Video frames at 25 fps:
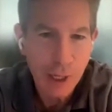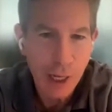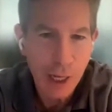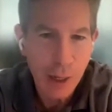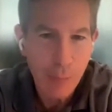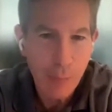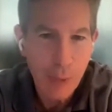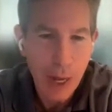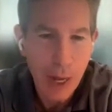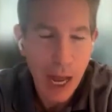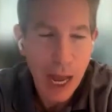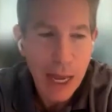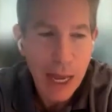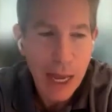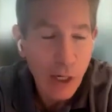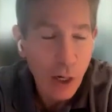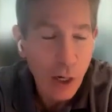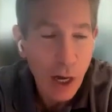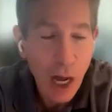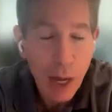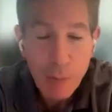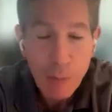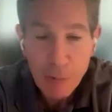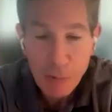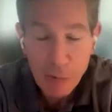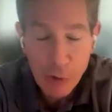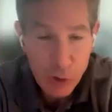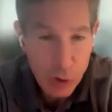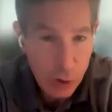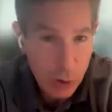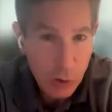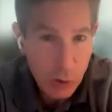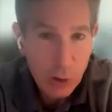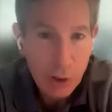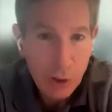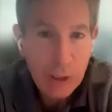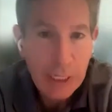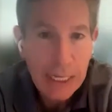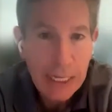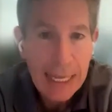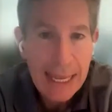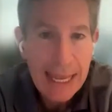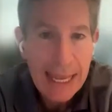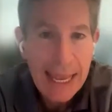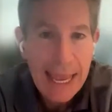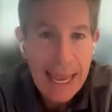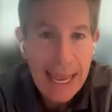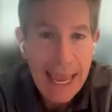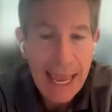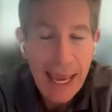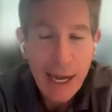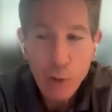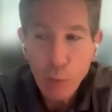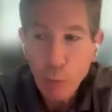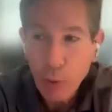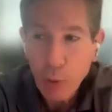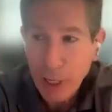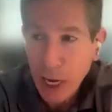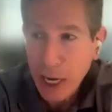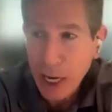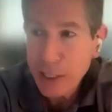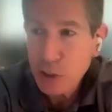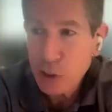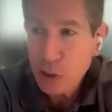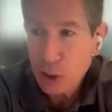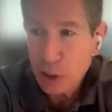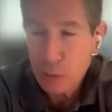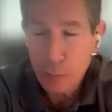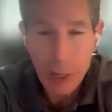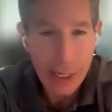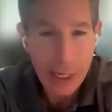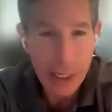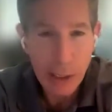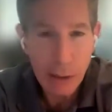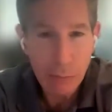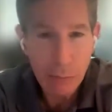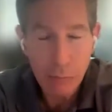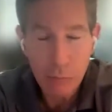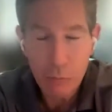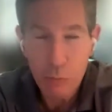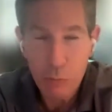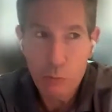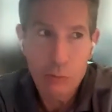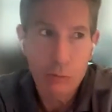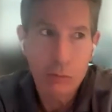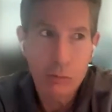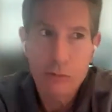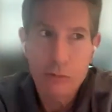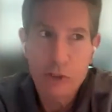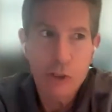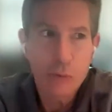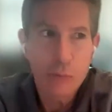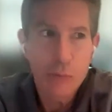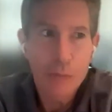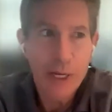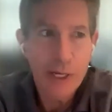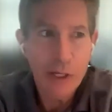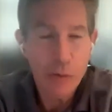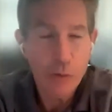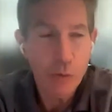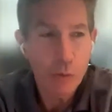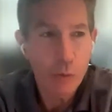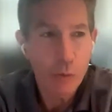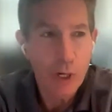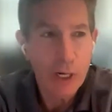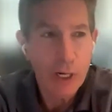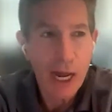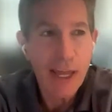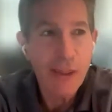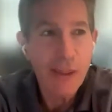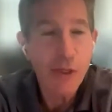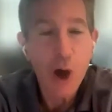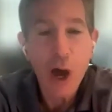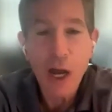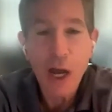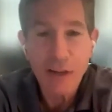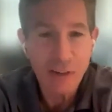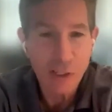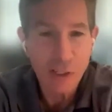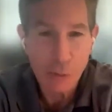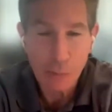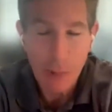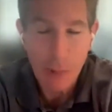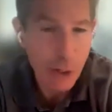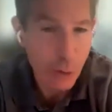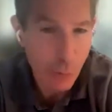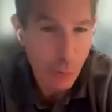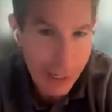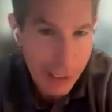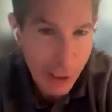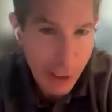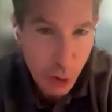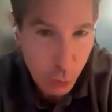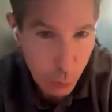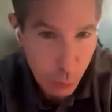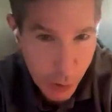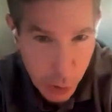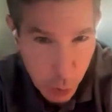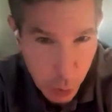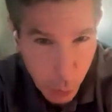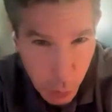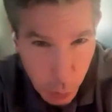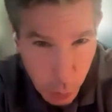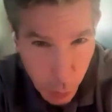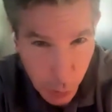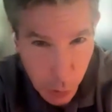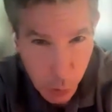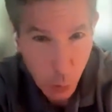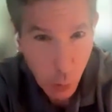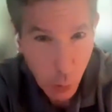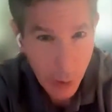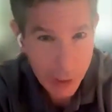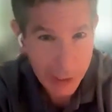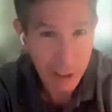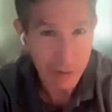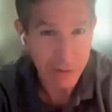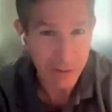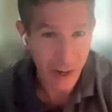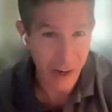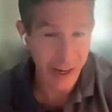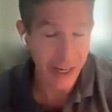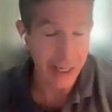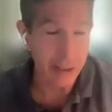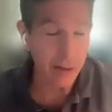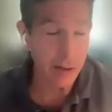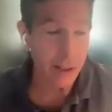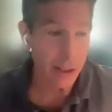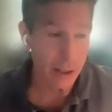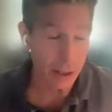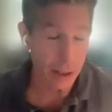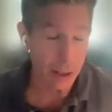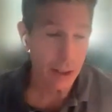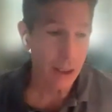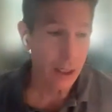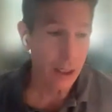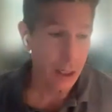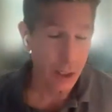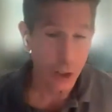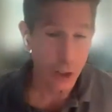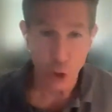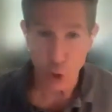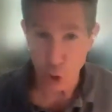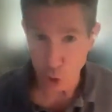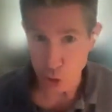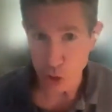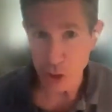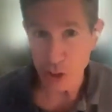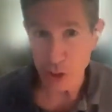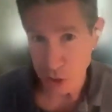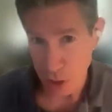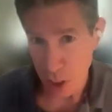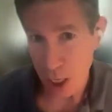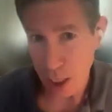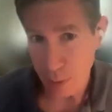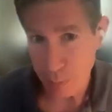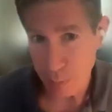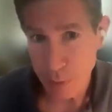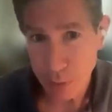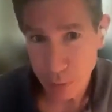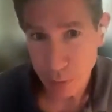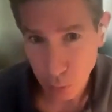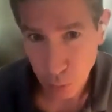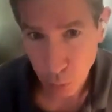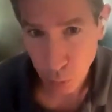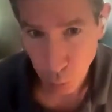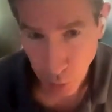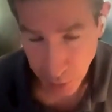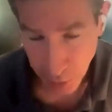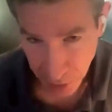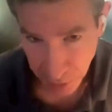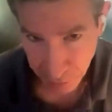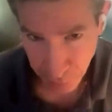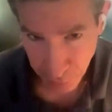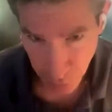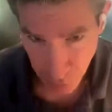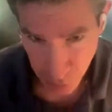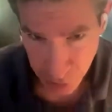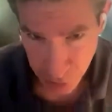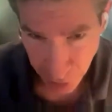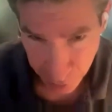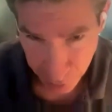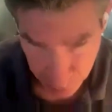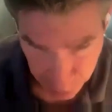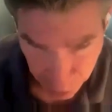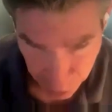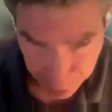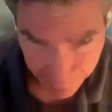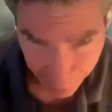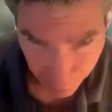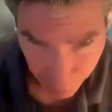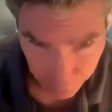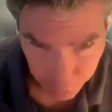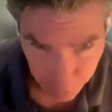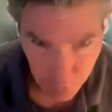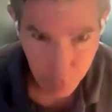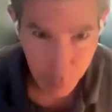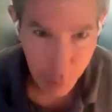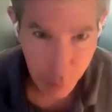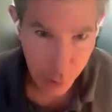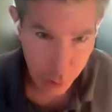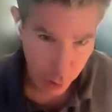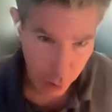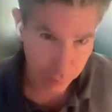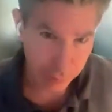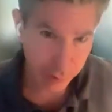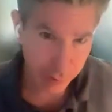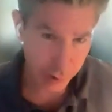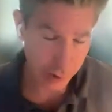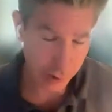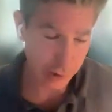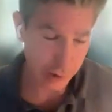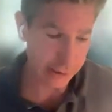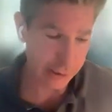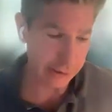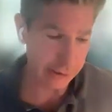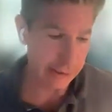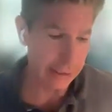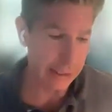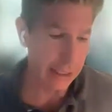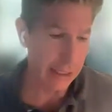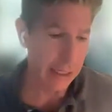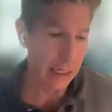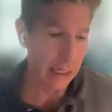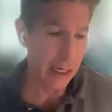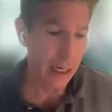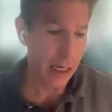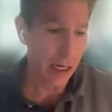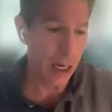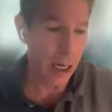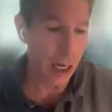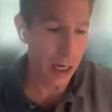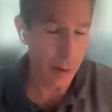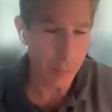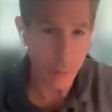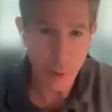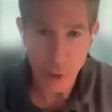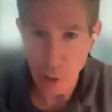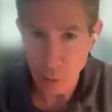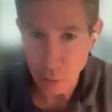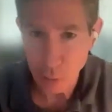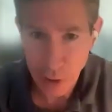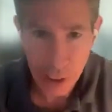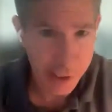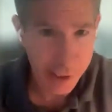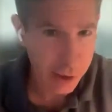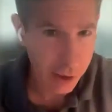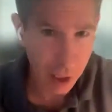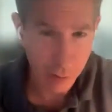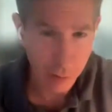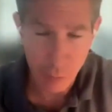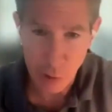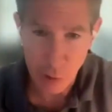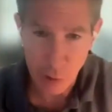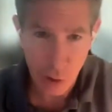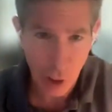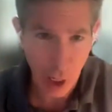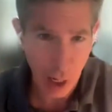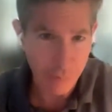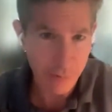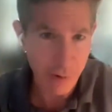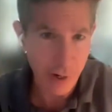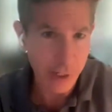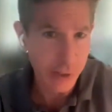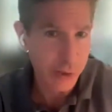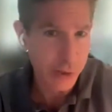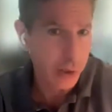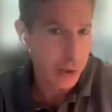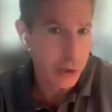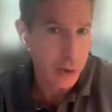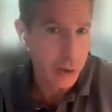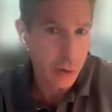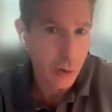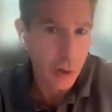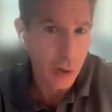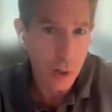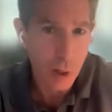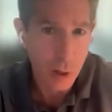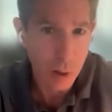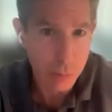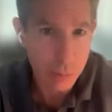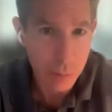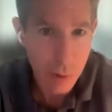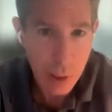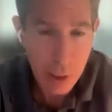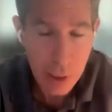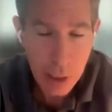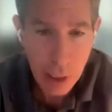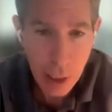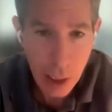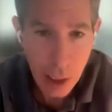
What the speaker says: I'm a physician, and when I took what I thought of as my greatest risk, which was quitting a very cushy job working for the Secretary of Health and Human Services, nice government job, very secure,